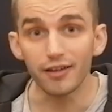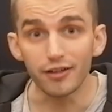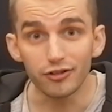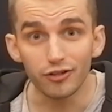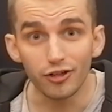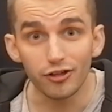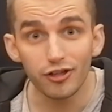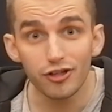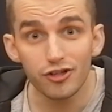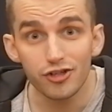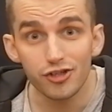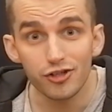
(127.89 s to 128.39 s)
A
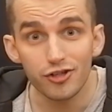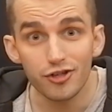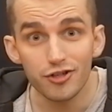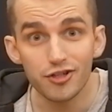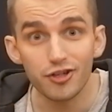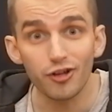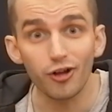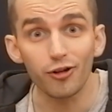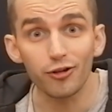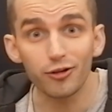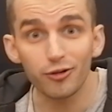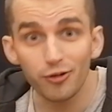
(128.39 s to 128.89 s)

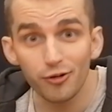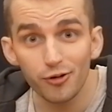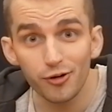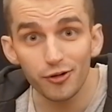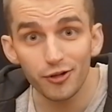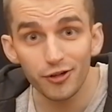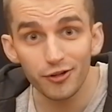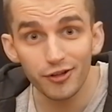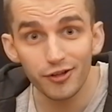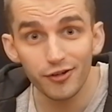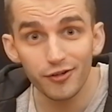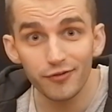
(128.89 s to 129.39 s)
delicious
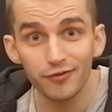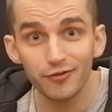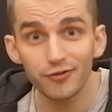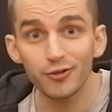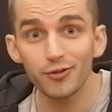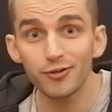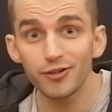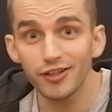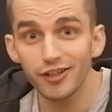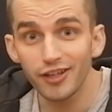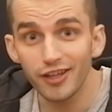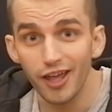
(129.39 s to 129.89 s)
alternative
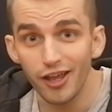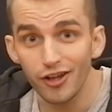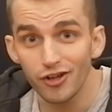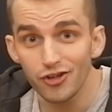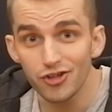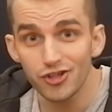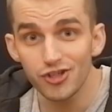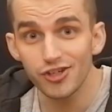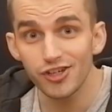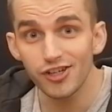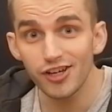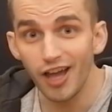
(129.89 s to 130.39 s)
to the
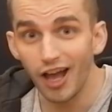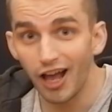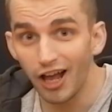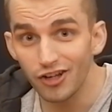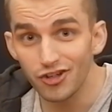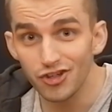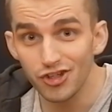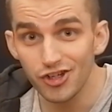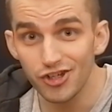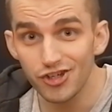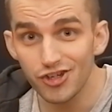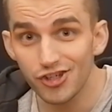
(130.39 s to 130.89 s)
Kenshi
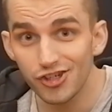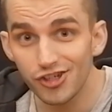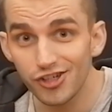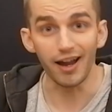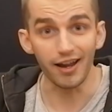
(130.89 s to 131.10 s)
hashish.